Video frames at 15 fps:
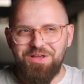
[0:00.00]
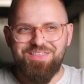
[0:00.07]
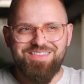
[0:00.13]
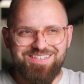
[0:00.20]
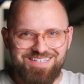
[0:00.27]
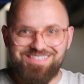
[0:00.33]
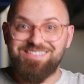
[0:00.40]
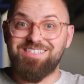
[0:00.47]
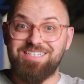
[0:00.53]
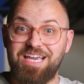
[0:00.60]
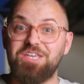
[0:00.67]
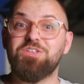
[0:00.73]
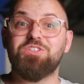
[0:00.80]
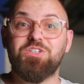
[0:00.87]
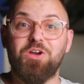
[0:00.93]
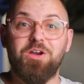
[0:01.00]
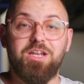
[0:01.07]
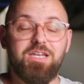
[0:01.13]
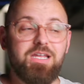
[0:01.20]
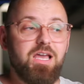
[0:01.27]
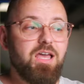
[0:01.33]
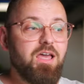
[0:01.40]
with just to get you
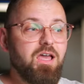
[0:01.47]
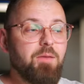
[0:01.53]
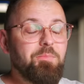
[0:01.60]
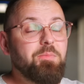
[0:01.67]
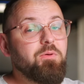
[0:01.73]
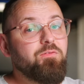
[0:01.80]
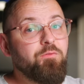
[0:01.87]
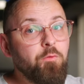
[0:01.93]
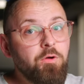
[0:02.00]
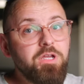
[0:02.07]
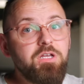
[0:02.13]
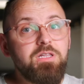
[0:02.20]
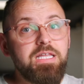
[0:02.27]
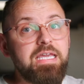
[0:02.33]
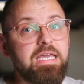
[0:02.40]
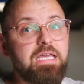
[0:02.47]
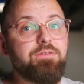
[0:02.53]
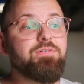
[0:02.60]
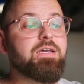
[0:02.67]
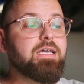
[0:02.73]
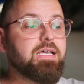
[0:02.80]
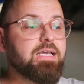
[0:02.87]
started. But before you
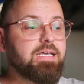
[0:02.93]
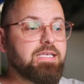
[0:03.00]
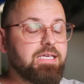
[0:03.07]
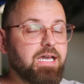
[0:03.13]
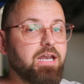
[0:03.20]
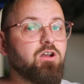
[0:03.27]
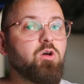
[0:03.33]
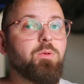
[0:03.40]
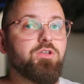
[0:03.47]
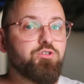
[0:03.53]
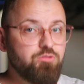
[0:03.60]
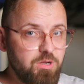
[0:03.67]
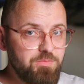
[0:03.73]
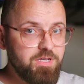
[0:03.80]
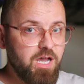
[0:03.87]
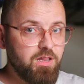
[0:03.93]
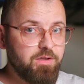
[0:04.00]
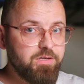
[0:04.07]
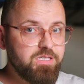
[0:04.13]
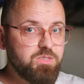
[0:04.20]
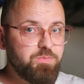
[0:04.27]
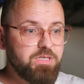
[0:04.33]
leave, you gotta know about trim
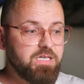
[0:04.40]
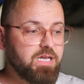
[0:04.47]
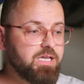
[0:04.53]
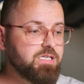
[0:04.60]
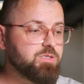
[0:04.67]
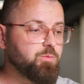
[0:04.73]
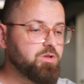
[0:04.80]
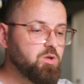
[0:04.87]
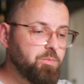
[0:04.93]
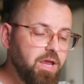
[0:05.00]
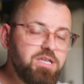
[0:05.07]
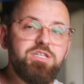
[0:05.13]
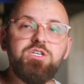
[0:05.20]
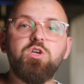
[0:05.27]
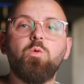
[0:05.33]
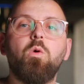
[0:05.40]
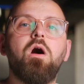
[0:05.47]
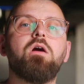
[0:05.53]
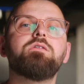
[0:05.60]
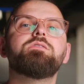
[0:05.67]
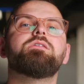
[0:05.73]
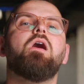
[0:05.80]
colors because when you're painting your
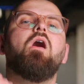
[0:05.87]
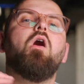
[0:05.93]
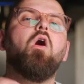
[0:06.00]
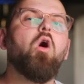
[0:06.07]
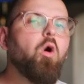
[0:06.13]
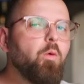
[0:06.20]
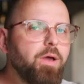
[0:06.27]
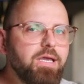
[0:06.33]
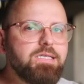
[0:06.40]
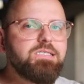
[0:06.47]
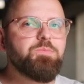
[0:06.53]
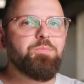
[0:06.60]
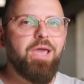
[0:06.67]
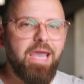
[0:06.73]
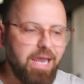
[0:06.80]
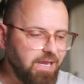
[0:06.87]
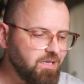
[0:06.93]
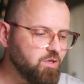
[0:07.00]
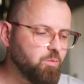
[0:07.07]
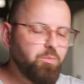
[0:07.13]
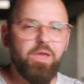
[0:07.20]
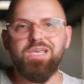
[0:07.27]
walls, always paint
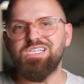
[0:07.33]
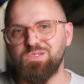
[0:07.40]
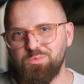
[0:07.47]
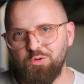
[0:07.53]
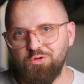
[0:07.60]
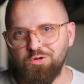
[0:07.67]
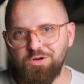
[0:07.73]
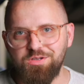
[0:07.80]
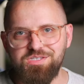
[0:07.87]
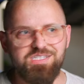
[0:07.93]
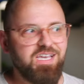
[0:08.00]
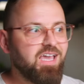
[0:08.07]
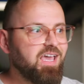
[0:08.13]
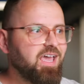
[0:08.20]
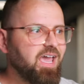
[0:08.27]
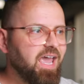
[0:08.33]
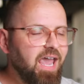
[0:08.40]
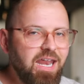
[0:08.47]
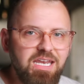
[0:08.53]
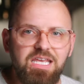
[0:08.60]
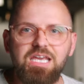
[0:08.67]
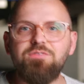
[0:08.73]
your baseboards
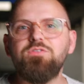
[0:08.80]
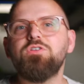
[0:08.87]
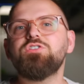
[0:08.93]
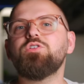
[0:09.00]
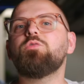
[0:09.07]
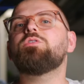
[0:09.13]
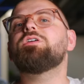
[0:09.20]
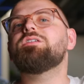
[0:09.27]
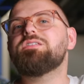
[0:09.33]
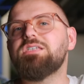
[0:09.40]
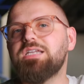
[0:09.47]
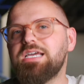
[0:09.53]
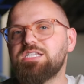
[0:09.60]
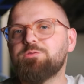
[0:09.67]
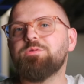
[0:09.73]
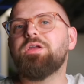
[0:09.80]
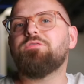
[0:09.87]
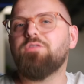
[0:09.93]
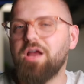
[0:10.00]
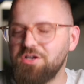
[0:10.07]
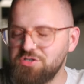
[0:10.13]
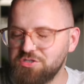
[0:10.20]
and give your doors a nice
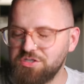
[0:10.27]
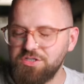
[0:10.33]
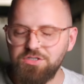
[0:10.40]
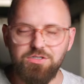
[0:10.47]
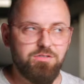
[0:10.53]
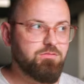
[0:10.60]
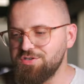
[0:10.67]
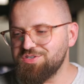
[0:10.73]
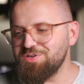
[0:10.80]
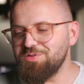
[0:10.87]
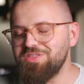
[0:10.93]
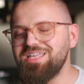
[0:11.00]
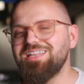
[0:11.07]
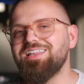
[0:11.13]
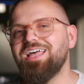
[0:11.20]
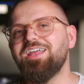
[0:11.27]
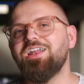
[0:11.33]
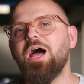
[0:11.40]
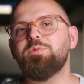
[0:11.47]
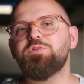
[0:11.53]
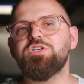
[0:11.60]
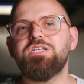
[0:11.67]
refresh too. So the light
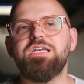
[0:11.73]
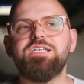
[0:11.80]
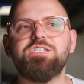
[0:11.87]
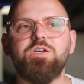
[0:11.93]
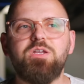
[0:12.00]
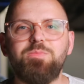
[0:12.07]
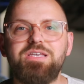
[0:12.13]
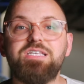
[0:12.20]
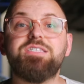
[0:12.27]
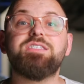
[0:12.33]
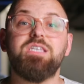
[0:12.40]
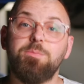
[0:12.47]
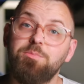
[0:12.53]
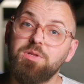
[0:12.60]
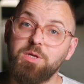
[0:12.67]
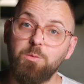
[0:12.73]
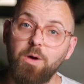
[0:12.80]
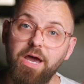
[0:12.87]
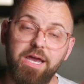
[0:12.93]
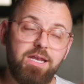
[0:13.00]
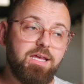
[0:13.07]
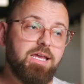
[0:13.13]
option is gonna be simply
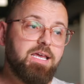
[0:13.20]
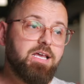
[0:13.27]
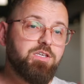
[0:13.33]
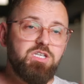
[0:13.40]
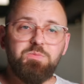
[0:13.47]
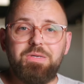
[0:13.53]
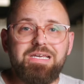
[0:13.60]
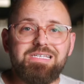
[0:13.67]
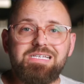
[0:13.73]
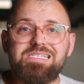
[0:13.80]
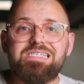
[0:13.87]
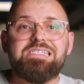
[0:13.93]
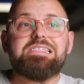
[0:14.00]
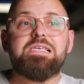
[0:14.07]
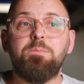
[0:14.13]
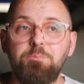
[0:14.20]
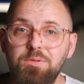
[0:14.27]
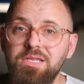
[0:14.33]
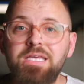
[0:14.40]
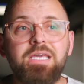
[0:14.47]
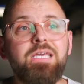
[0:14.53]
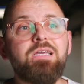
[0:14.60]
white just because it's
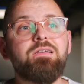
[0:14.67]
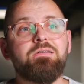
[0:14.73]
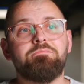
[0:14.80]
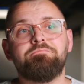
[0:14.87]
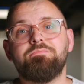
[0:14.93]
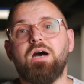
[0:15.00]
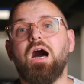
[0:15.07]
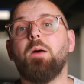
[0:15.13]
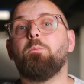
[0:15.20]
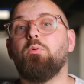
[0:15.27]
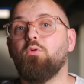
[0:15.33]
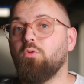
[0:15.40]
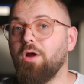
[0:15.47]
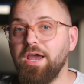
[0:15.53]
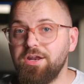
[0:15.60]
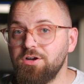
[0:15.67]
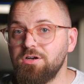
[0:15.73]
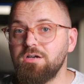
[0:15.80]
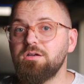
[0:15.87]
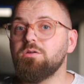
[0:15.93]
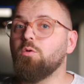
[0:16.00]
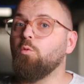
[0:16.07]
simply a
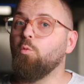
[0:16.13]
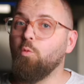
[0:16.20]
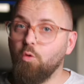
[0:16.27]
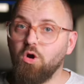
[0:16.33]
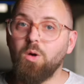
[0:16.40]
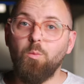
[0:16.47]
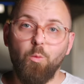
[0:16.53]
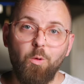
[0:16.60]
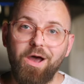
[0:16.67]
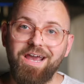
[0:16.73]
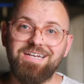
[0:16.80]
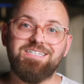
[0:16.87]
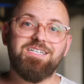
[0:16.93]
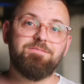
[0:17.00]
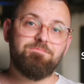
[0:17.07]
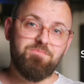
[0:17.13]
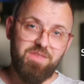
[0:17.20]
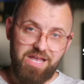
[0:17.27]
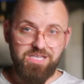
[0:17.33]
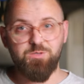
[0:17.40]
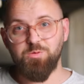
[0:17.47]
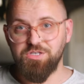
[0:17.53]
brighter warm white
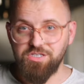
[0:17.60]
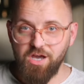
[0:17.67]
than Swiss